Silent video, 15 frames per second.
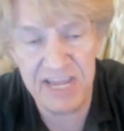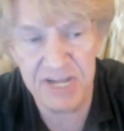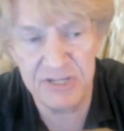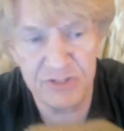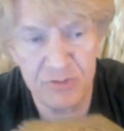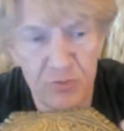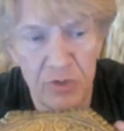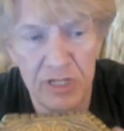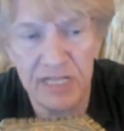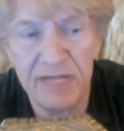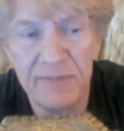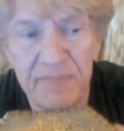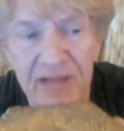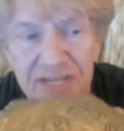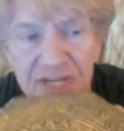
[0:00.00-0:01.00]
It's really
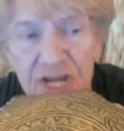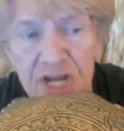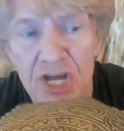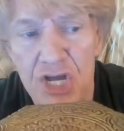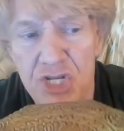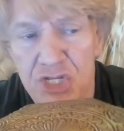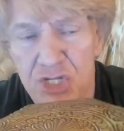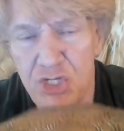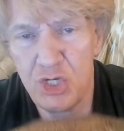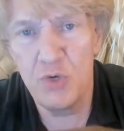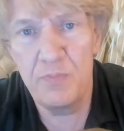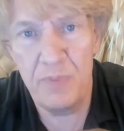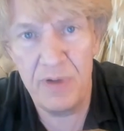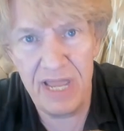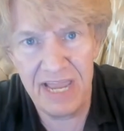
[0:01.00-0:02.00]
been too
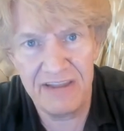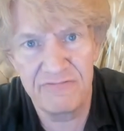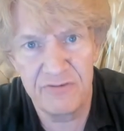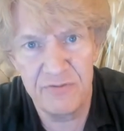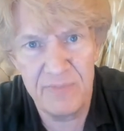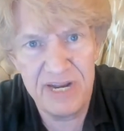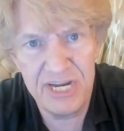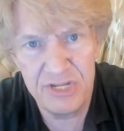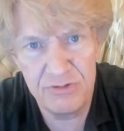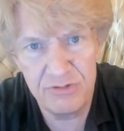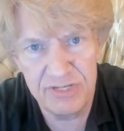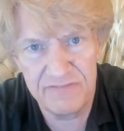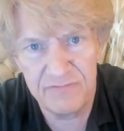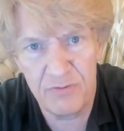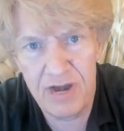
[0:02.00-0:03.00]
big for me to use
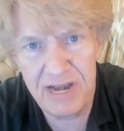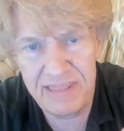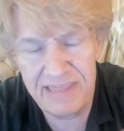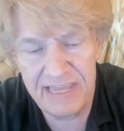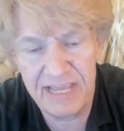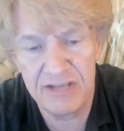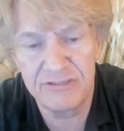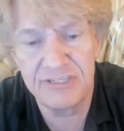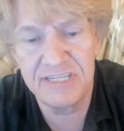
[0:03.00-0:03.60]
it for anything else.